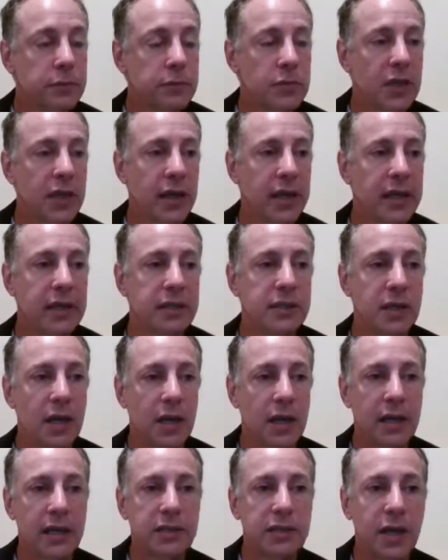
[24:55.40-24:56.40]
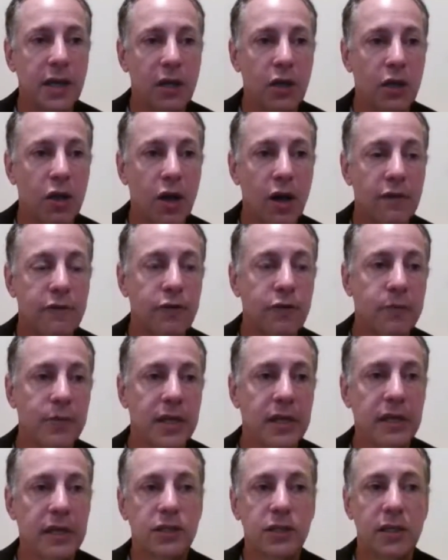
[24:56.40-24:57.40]
He's got a law firm and
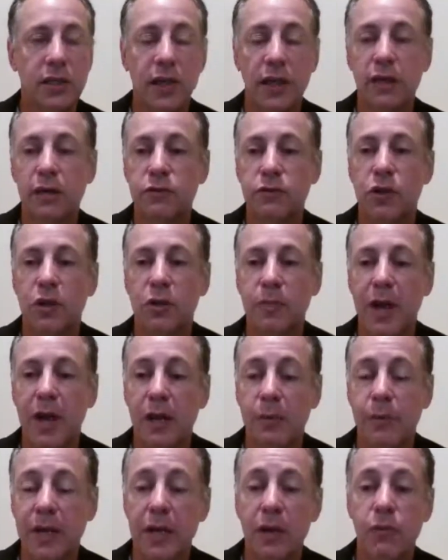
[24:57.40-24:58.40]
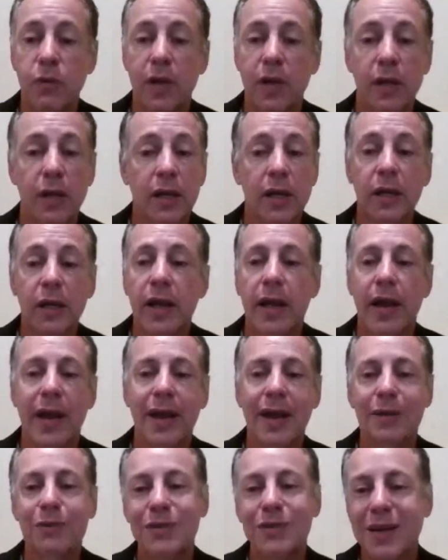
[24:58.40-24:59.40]
he's a client of Sharkmatic. But anyway, and
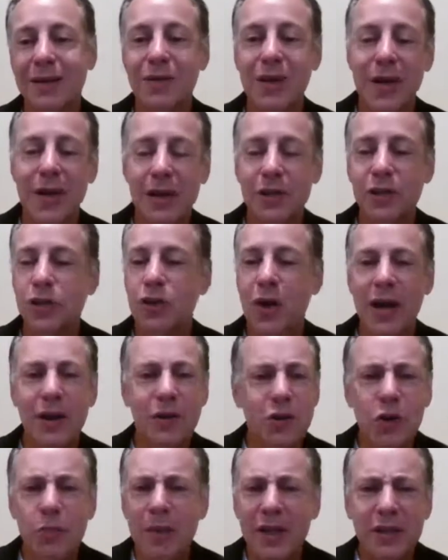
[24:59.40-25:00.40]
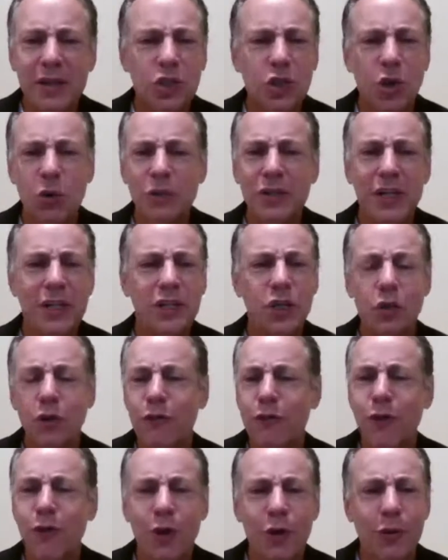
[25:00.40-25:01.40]
I was like, well, I don't know about this whole digital
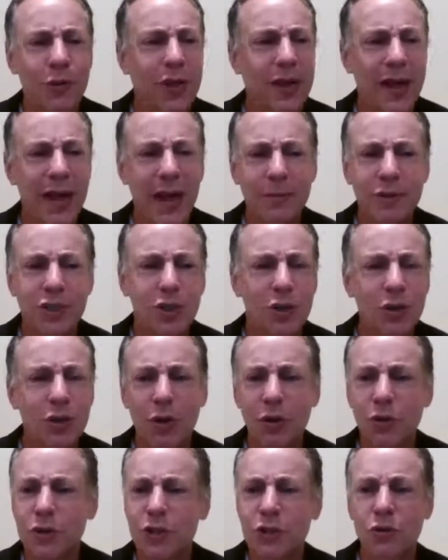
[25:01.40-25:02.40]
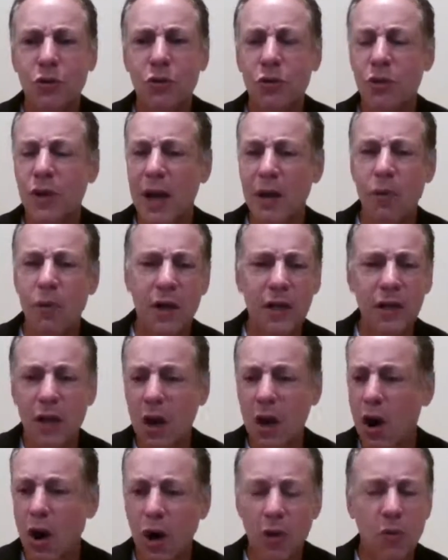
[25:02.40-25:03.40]
phone thing. I'm still old school. I want a
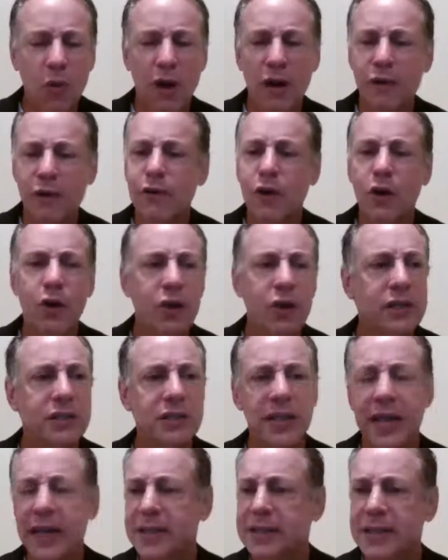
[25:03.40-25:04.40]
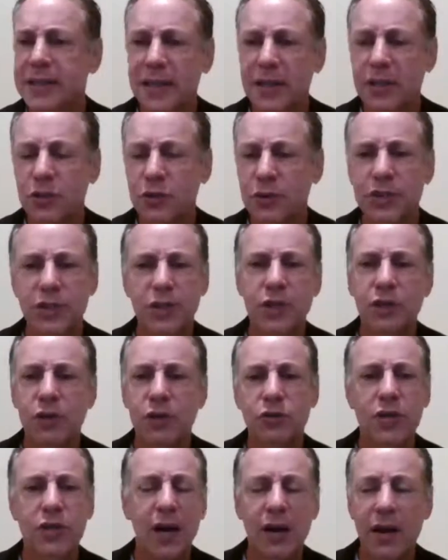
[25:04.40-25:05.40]
hardwire phone in case the electricity
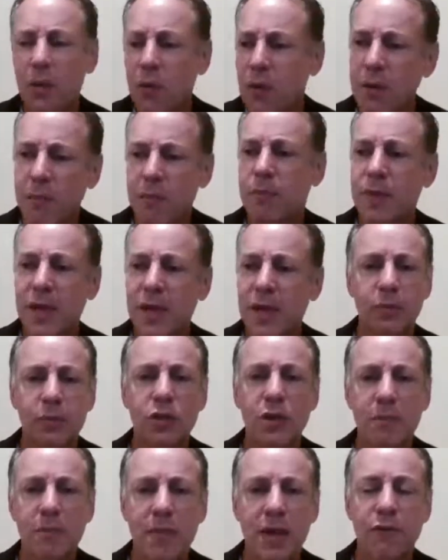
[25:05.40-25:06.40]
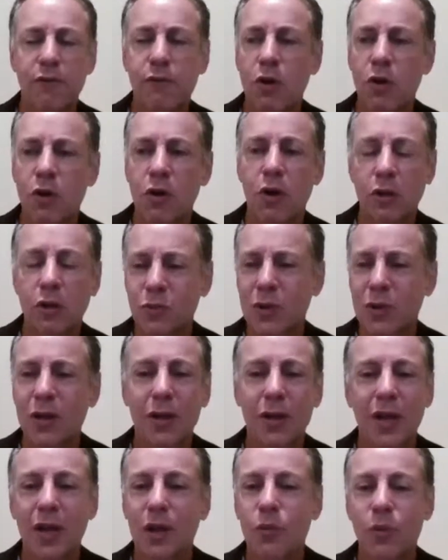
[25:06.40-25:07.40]
goes out, I want to be able to make phone calls. Well,
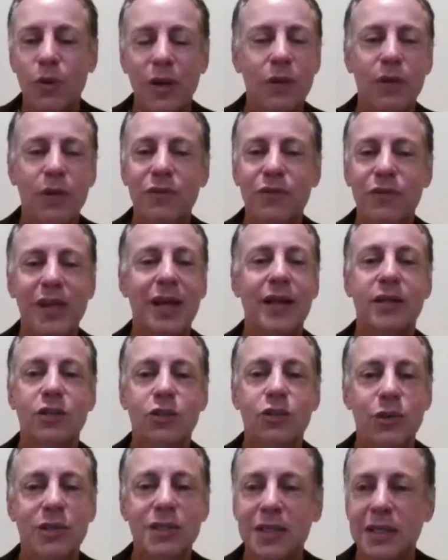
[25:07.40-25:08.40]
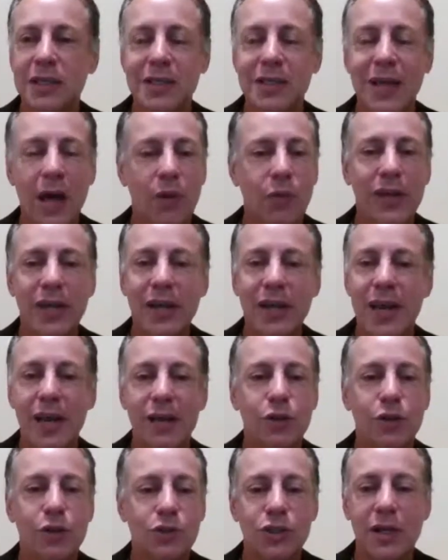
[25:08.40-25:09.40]
really, if the electricity's out, we can't
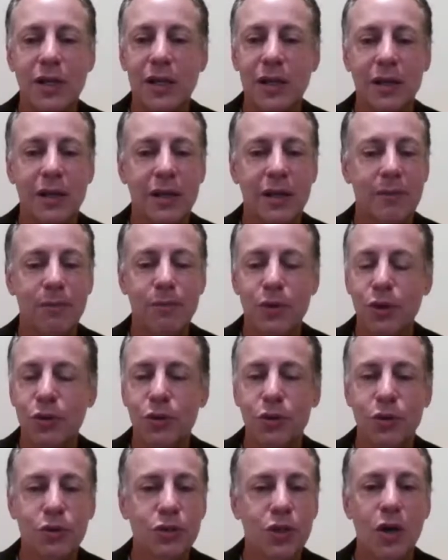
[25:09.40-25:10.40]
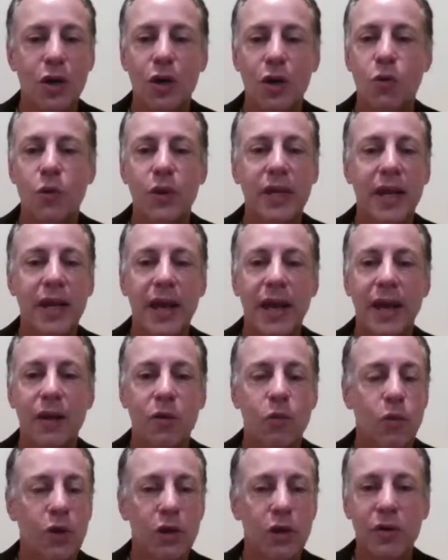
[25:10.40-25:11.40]
use the computers. We
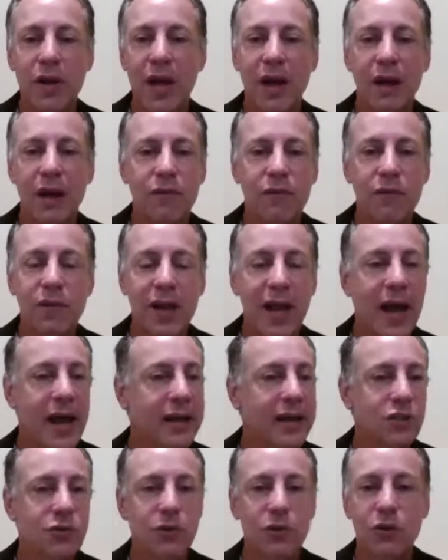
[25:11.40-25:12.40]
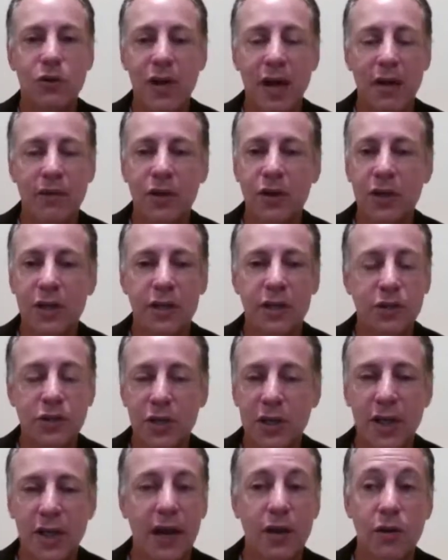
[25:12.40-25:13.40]
don't have lights. We don't have air
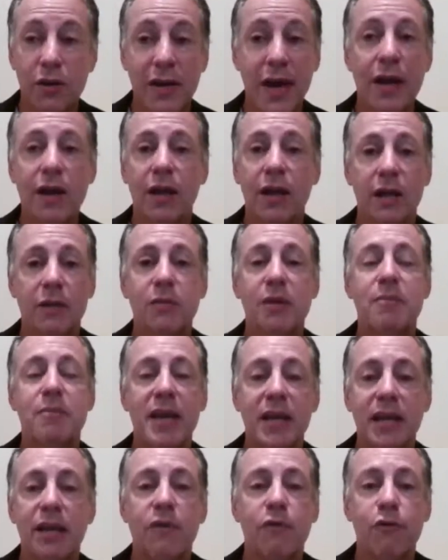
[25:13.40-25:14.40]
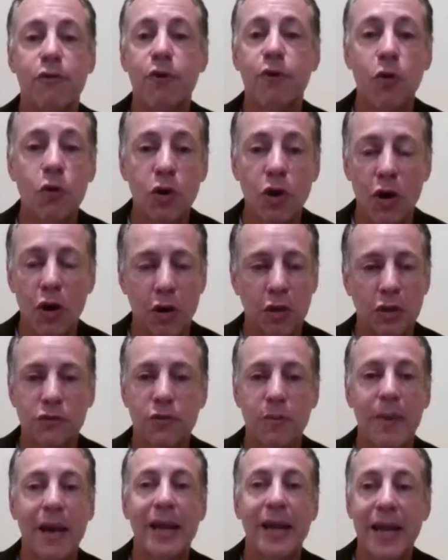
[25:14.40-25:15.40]
conditioning. I doubt I'm going to be making phone calls from
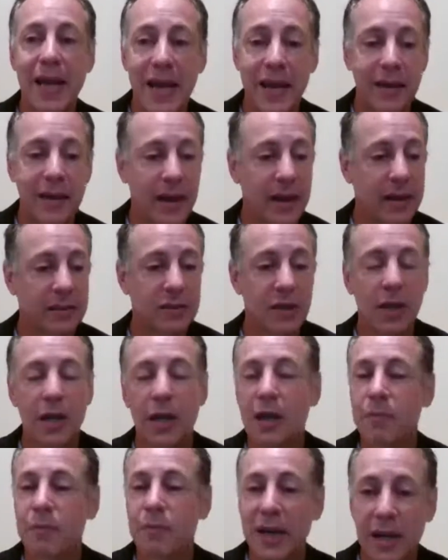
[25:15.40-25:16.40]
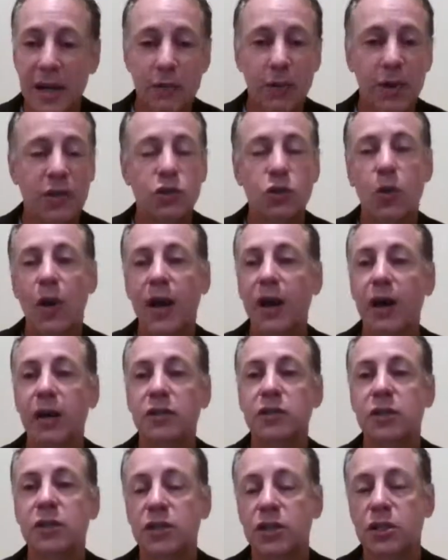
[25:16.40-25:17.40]
my landlines. But anyway, so I got
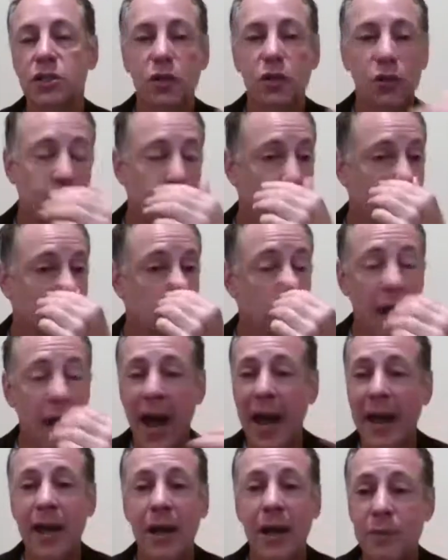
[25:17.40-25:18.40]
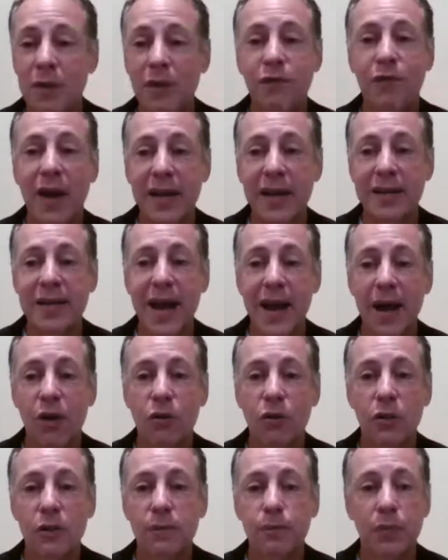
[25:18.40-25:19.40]
onto digital phones. I come to find
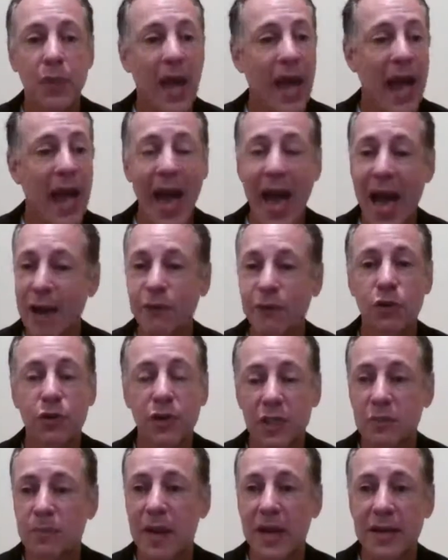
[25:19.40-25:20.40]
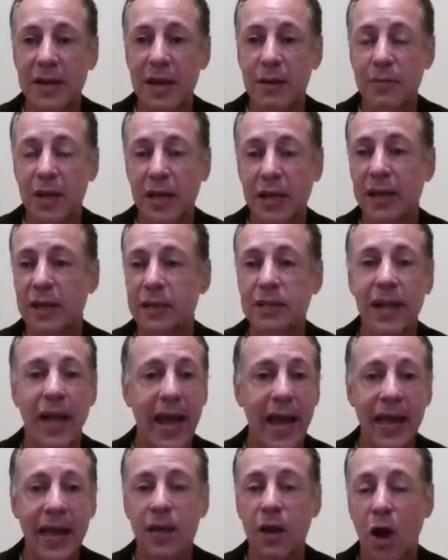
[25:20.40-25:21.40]
out after this pandemic hits
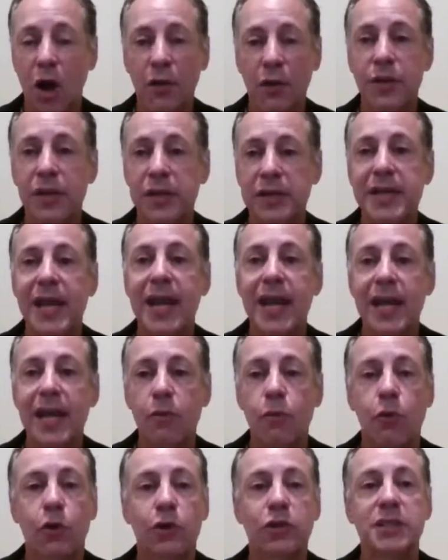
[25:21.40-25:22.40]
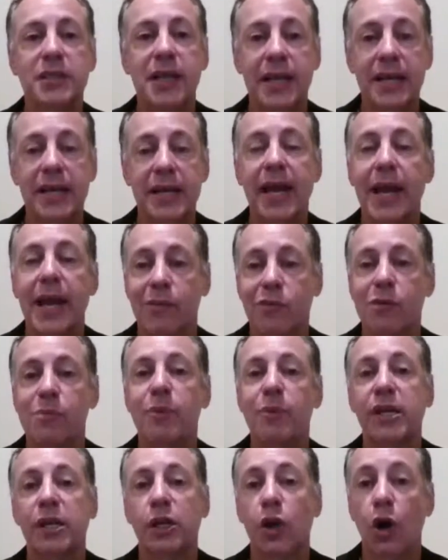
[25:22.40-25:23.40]
and on the day we're sending
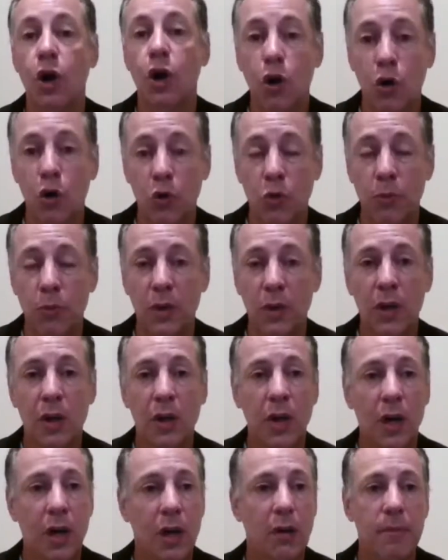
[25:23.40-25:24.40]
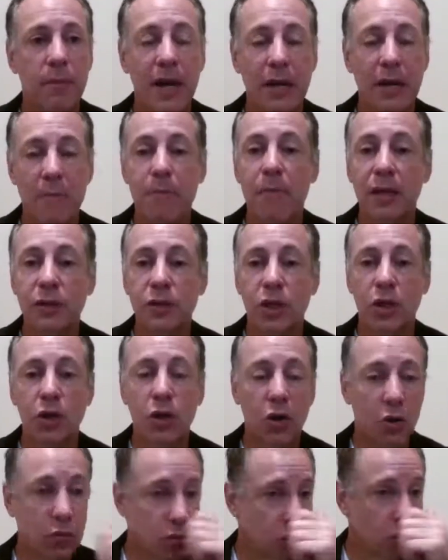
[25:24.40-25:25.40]
everybody home, about a month
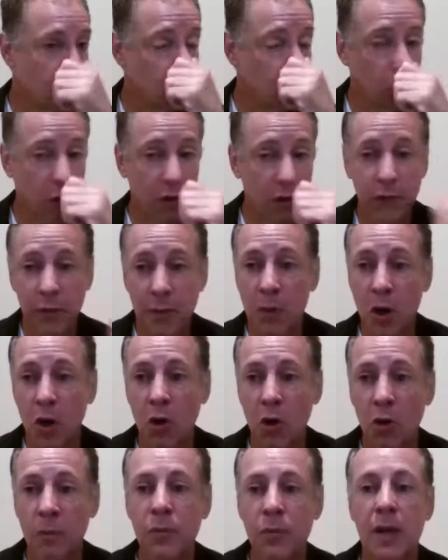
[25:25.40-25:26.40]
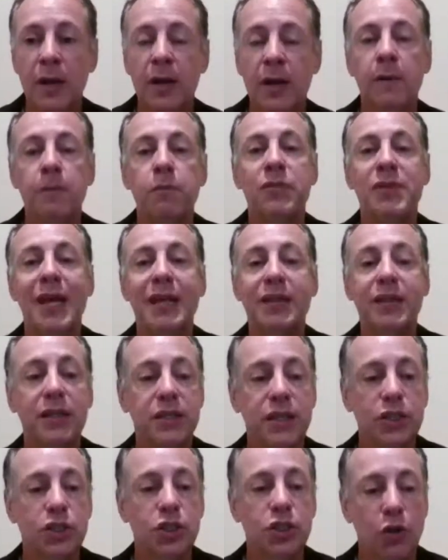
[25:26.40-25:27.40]
ago to work from home, that the
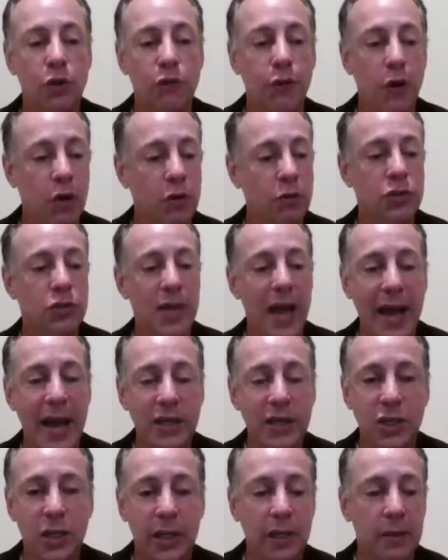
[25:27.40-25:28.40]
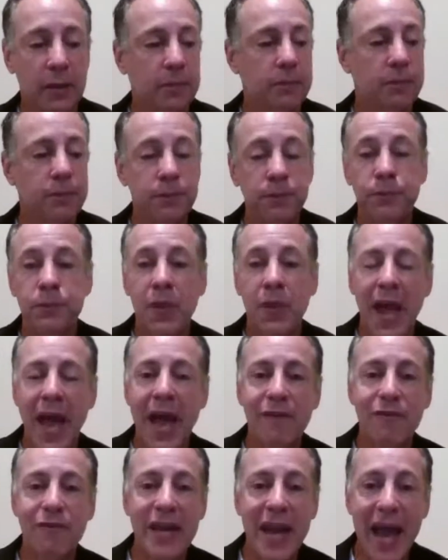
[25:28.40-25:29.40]
digital phones actually
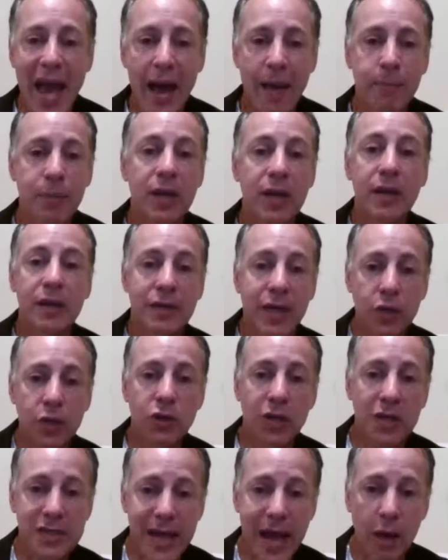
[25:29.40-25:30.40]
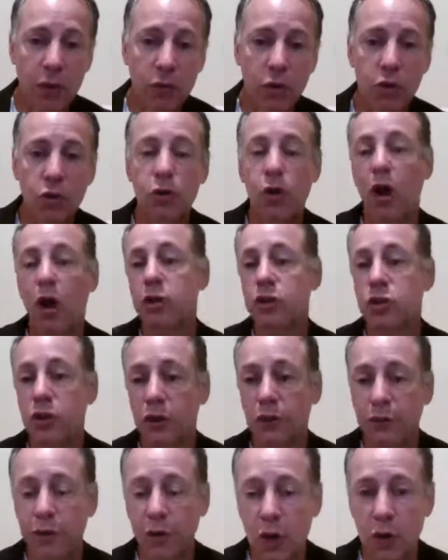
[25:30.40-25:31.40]
have an app that you can download onto your
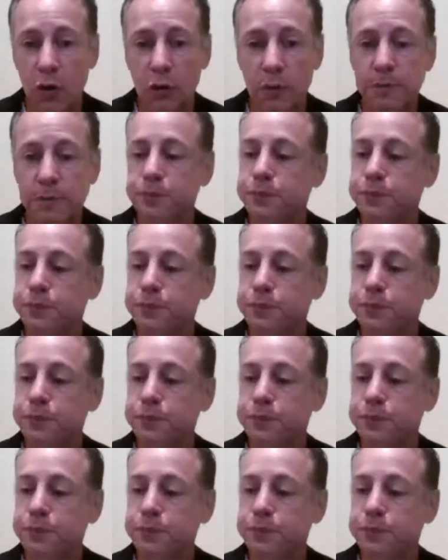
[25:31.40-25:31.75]
phone